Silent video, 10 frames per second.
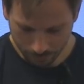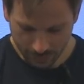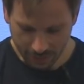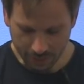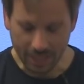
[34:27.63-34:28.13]

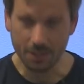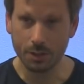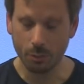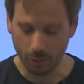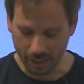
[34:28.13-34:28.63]
Okay, so
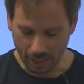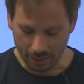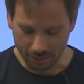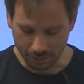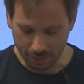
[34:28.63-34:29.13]
we
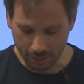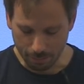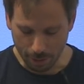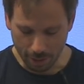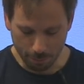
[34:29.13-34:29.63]
got uh,
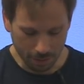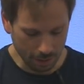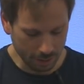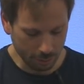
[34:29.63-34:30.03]
Mono/Poly.